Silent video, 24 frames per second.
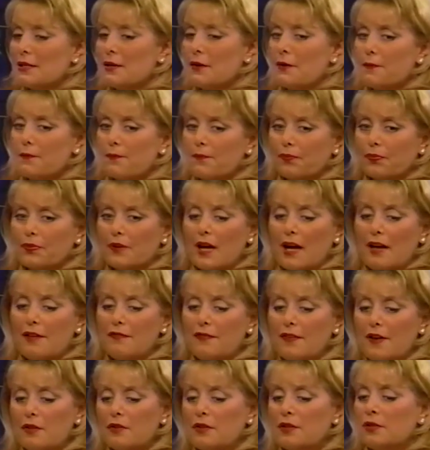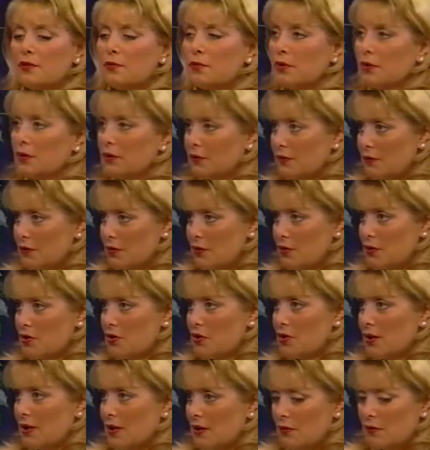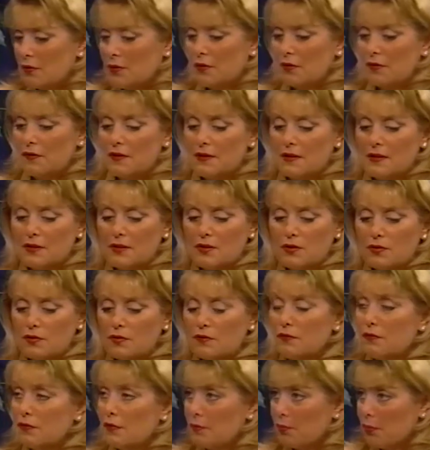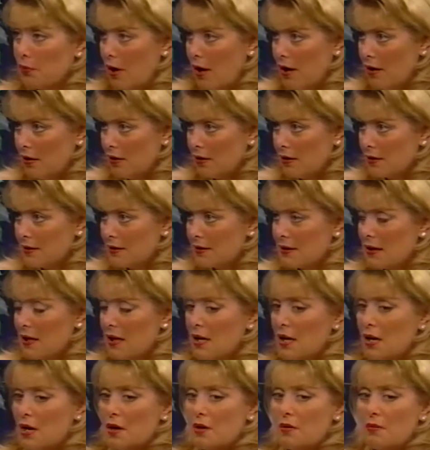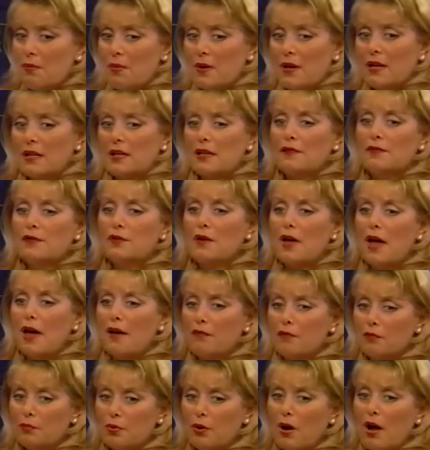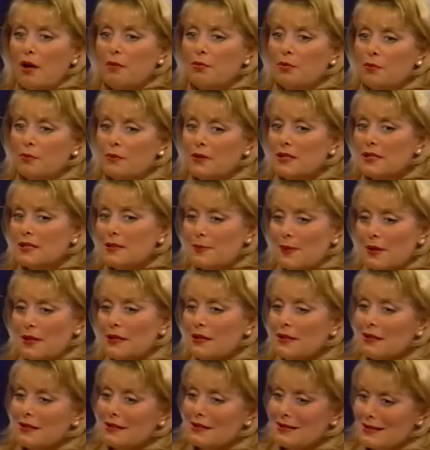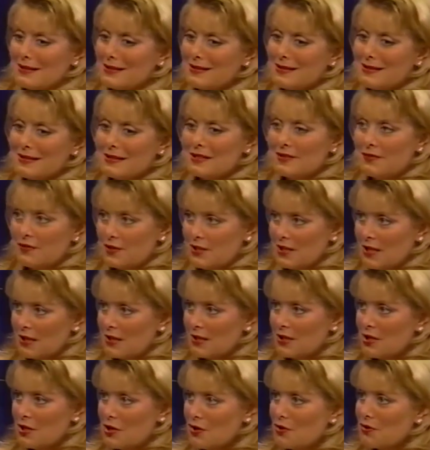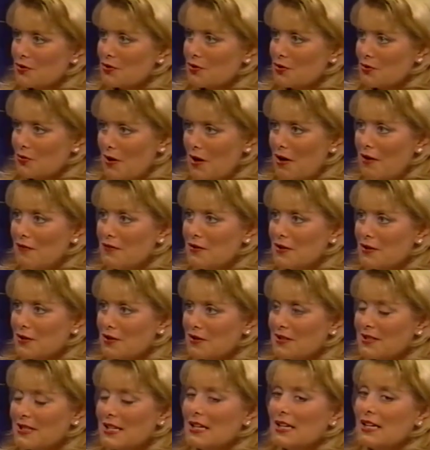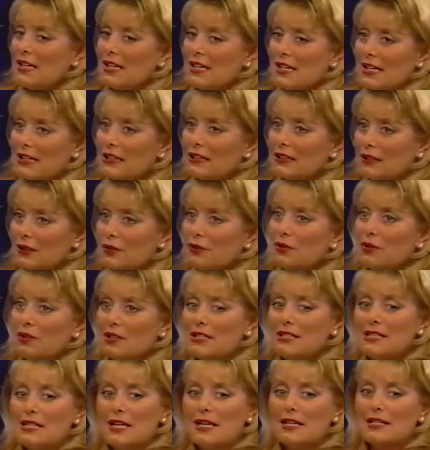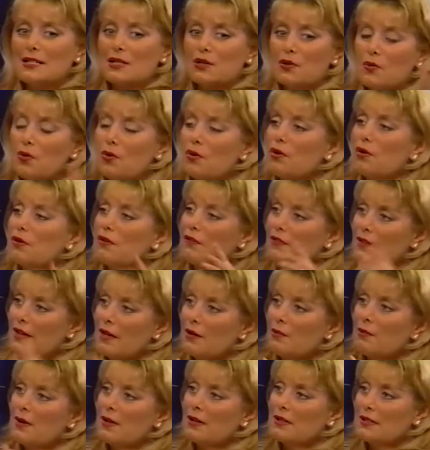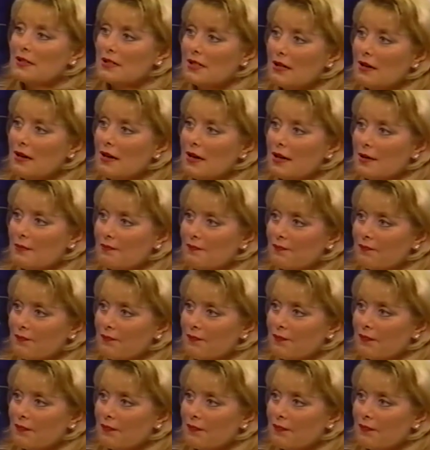So I found in the world of nutrition, I don't know if this is true for products, but if you have a problem and it's been in existence for 10 years or 12 years, it literally takes a quarter of that amount of time